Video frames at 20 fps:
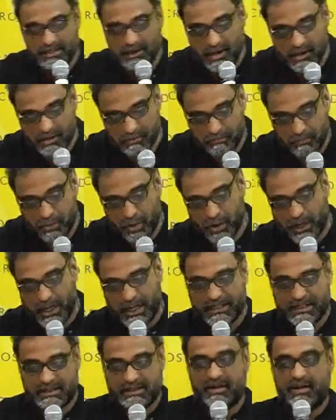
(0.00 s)
not a book.
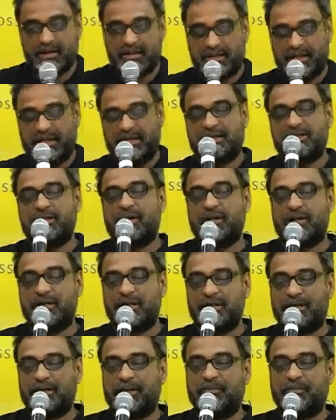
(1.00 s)
It's not
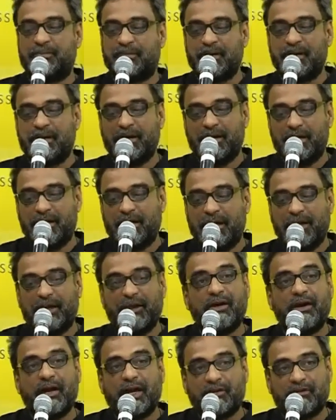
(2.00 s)
a
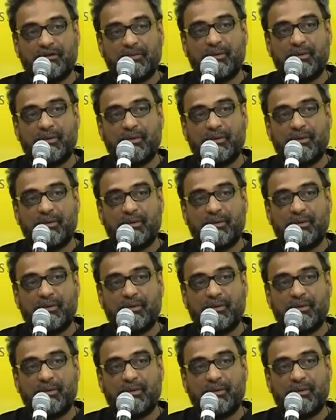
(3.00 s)
regular kind of a